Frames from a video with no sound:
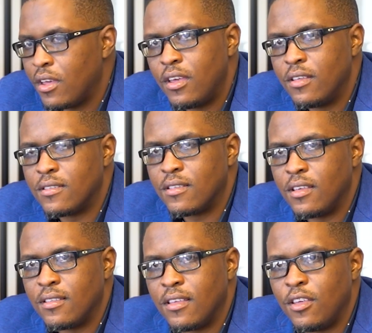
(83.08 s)

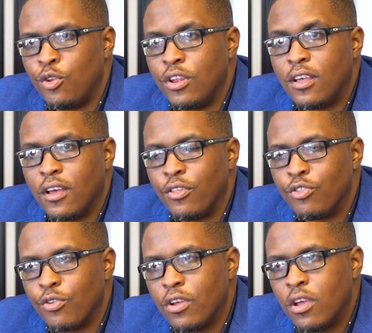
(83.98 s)
is a unique
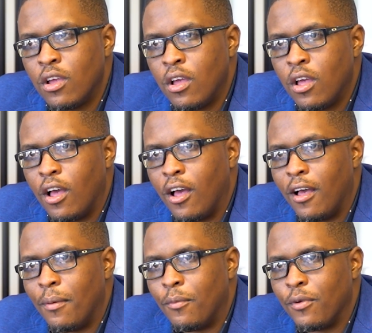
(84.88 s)
country.
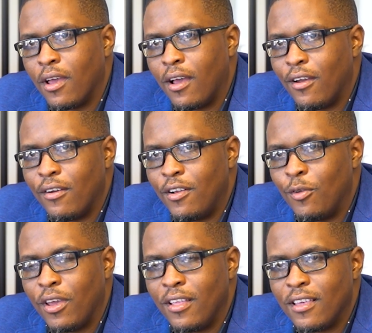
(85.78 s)
We are
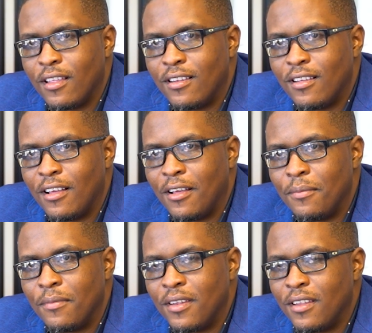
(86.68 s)
located
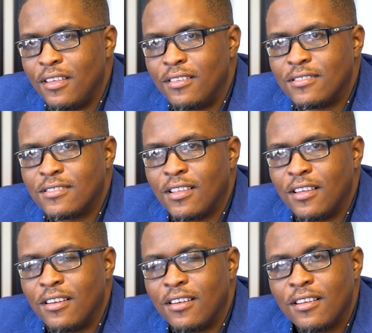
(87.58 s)
in the
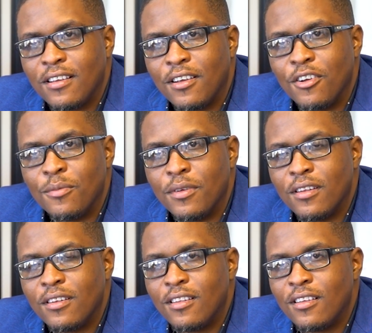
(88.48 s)
Eastern
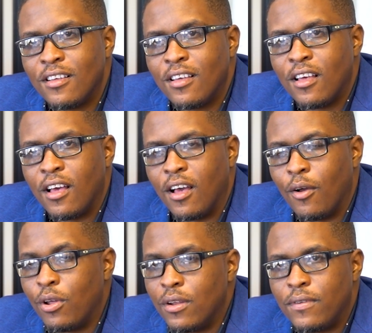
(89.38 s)
Caribbean, a
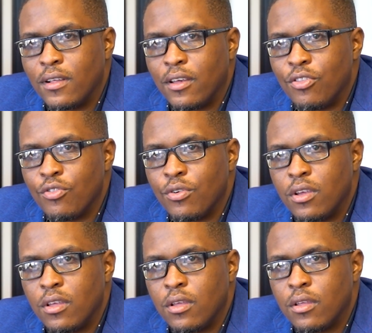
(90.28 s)
wonderful
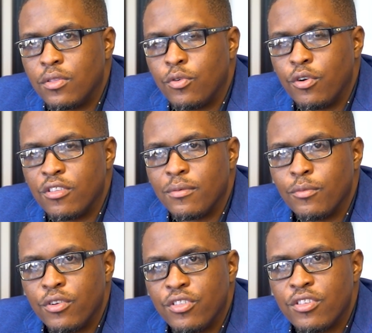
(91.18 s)
country,
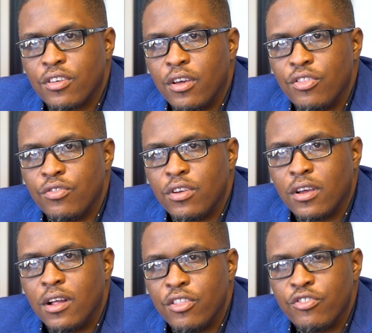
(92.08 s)
tourism-rich country,
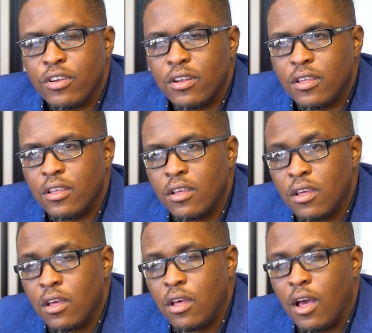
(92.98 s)
culturally
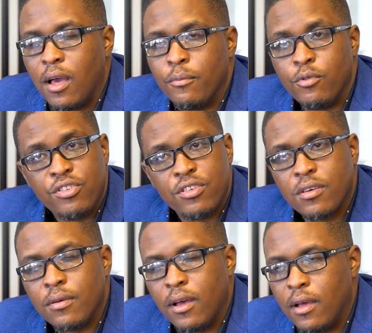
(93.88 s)
rich
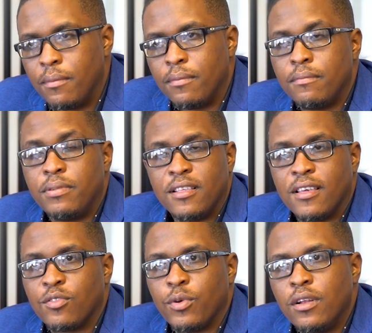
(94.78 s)
place
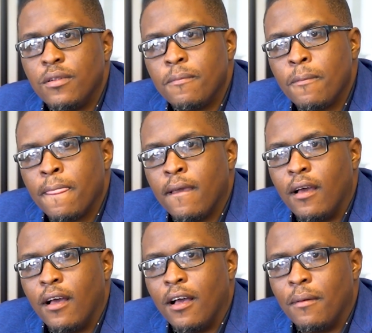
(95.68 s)
as well.
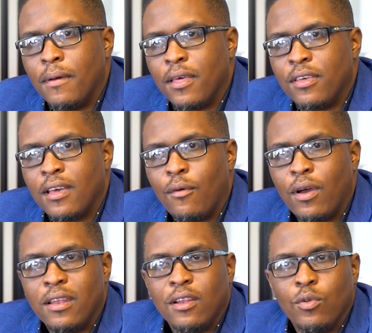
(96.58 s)
I think our ideal